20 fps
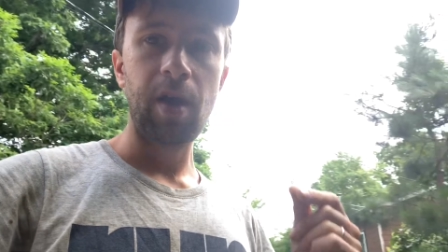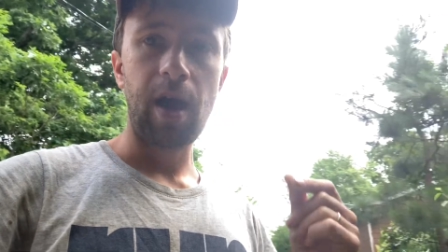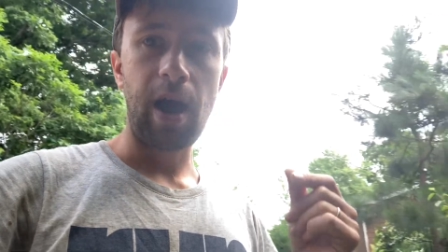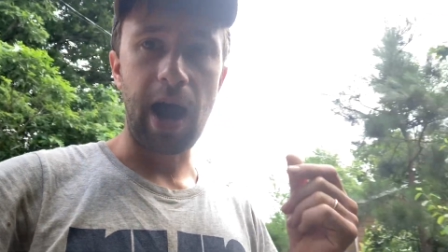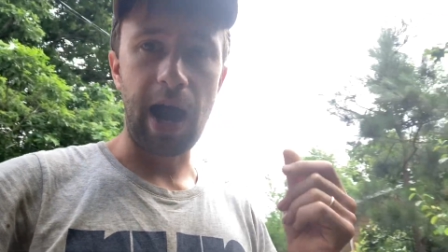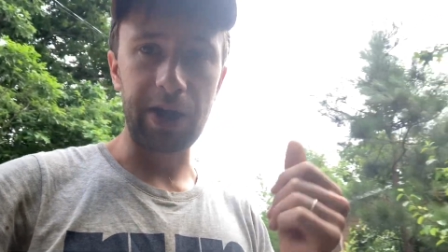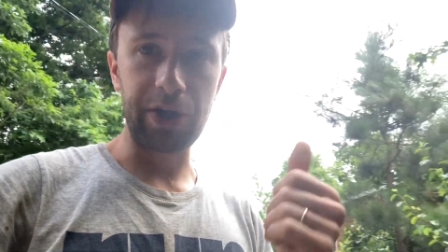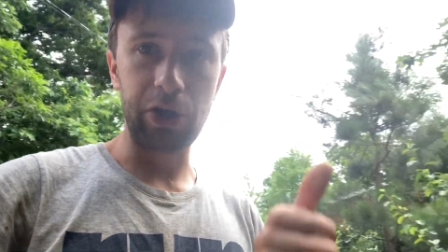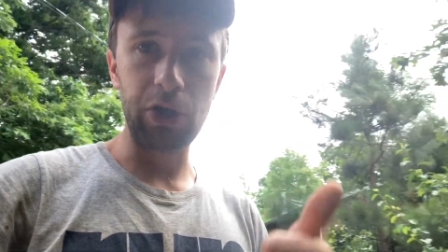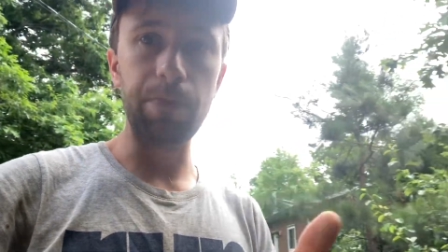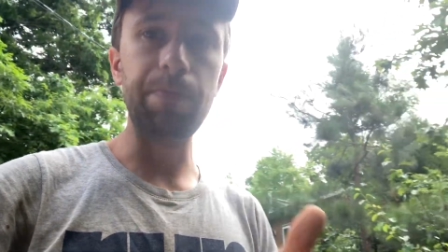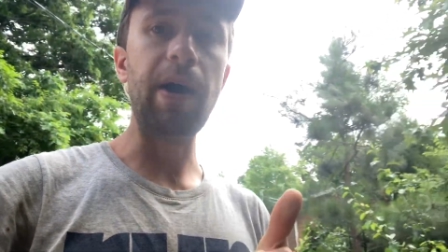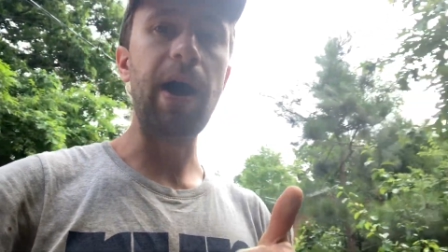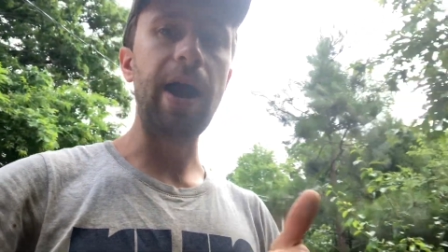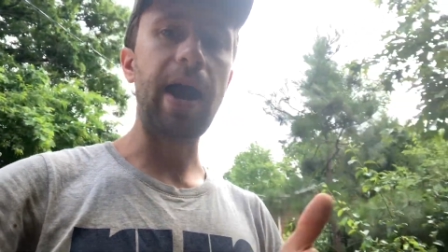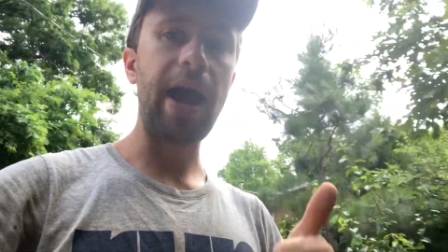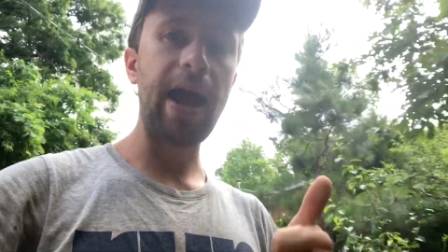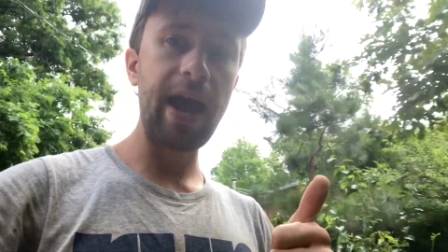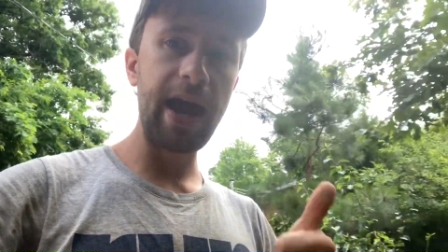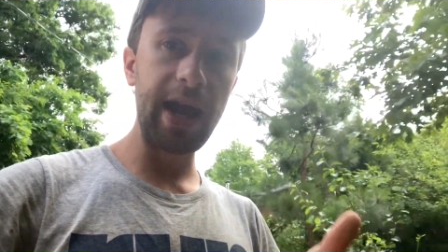I do buy
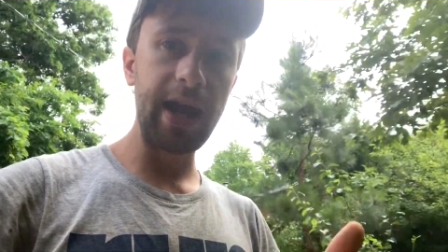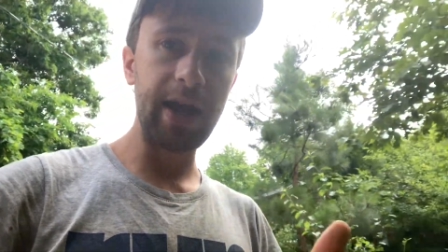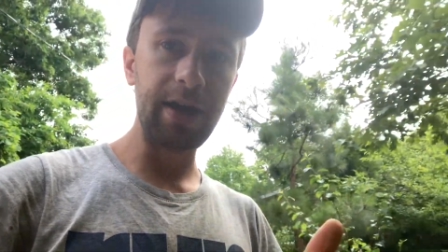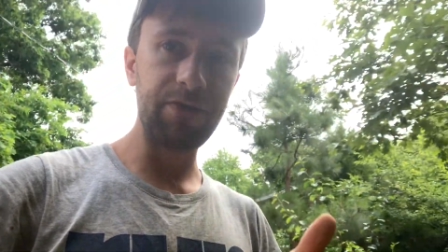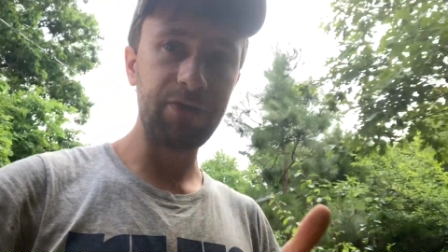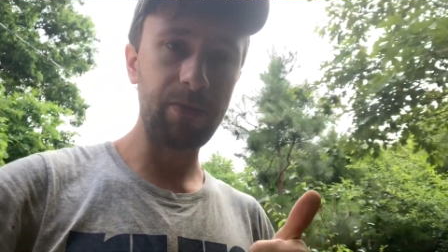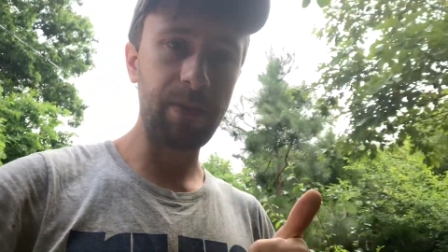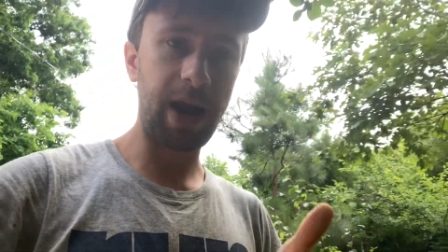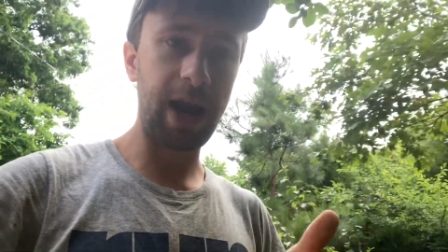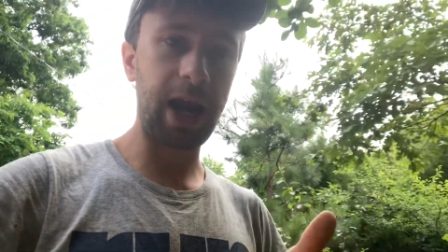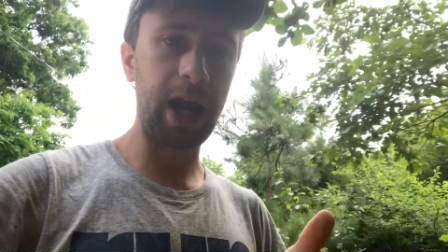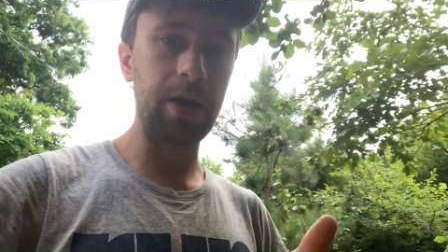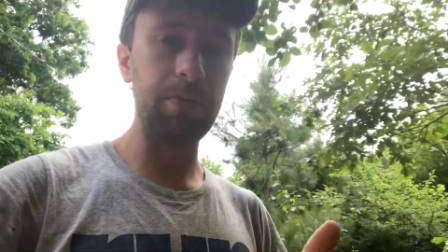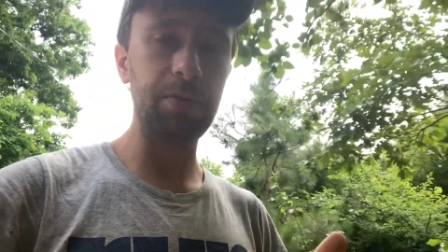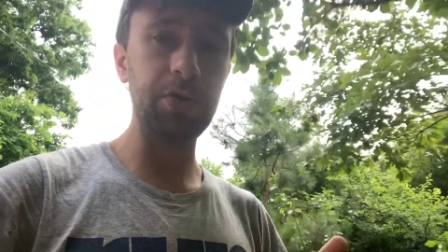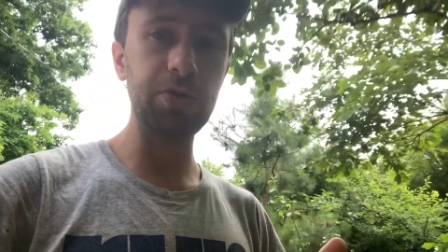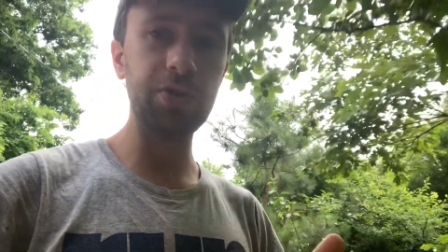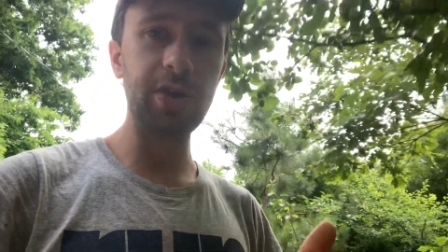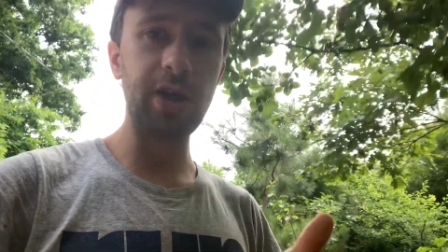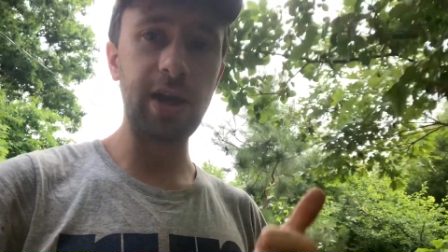hay for my
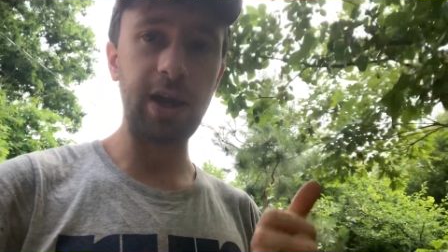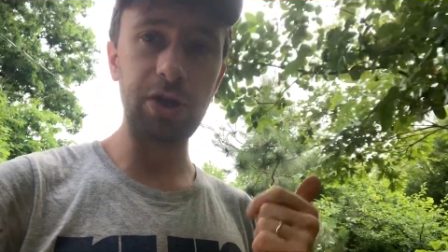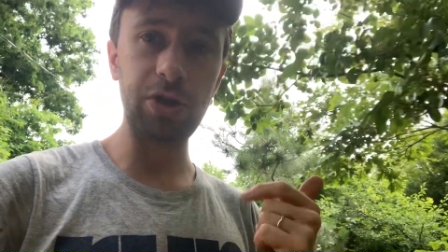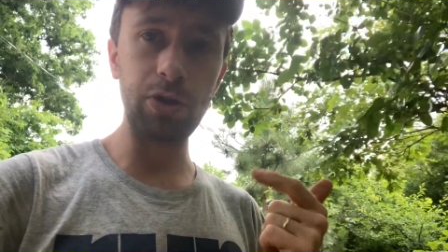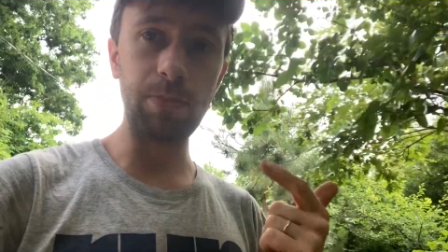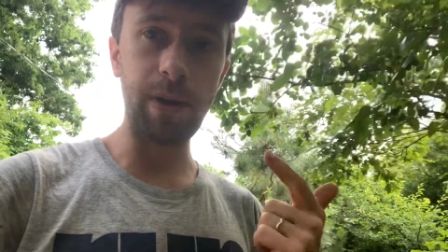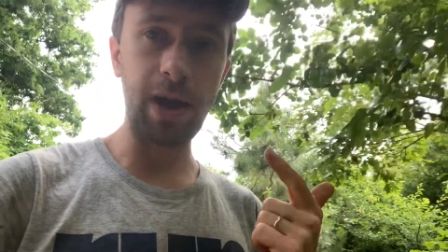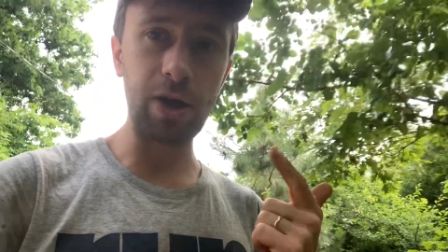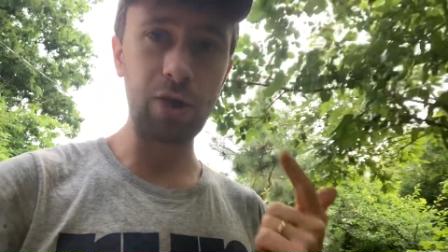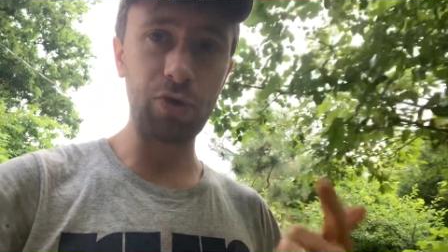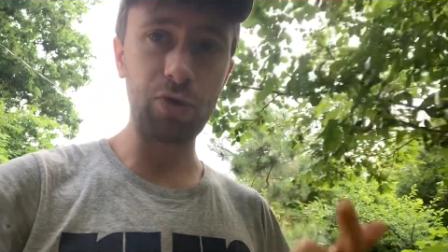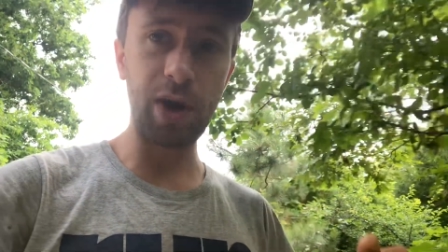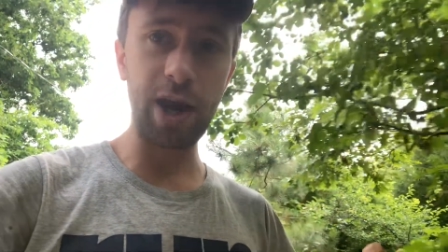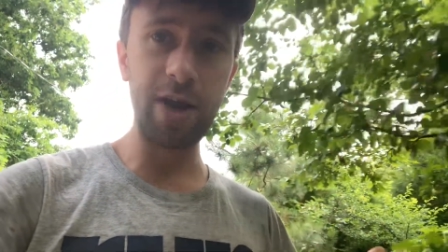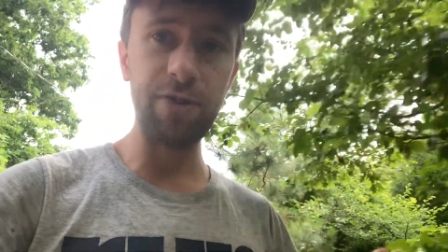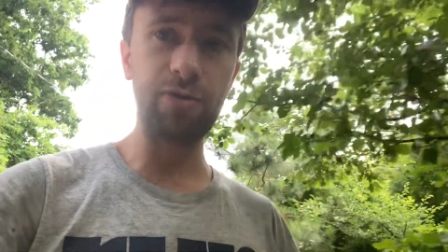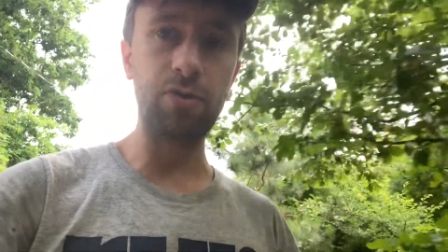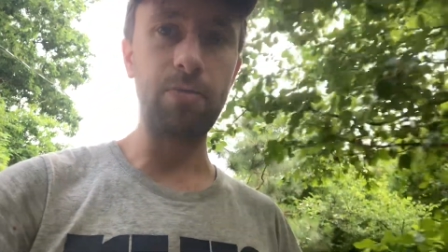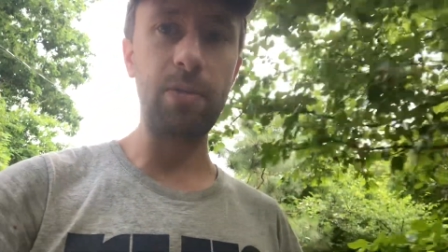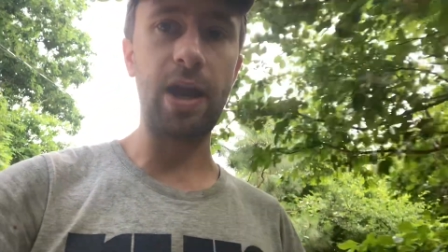animals and I do buy
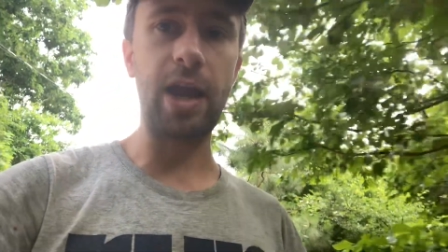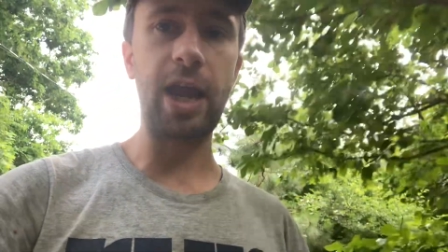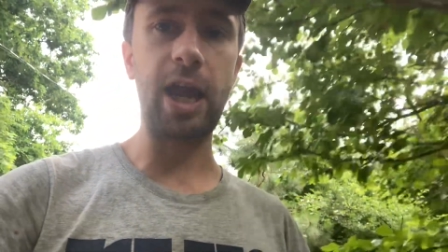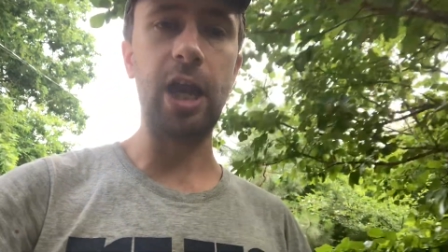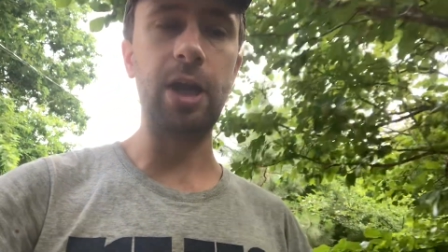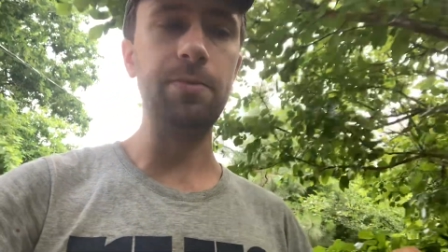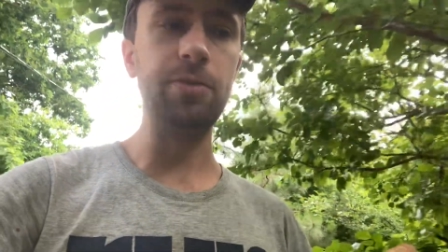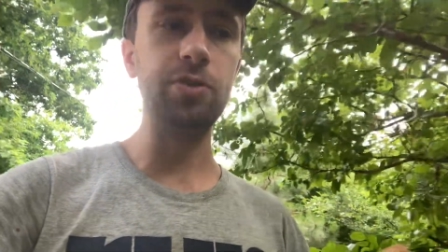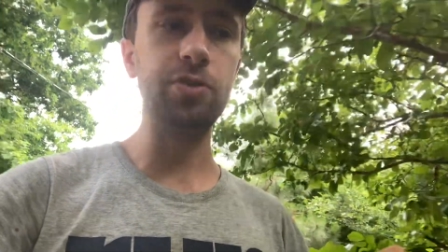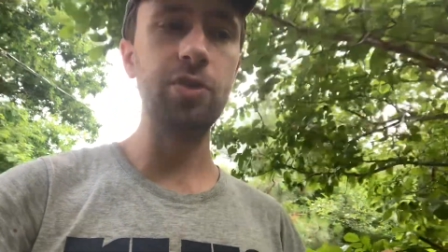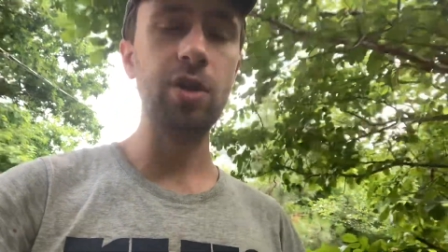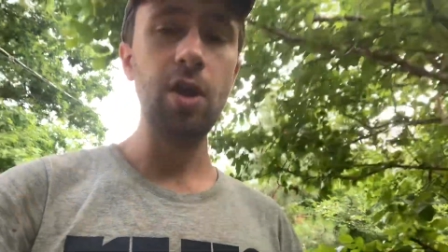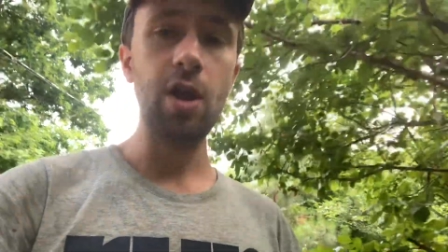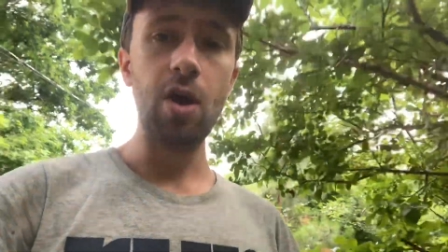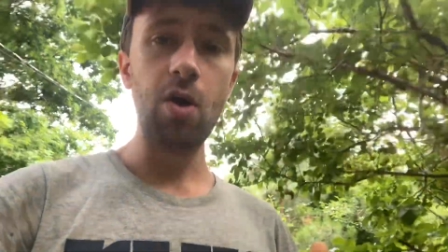grain for my animals.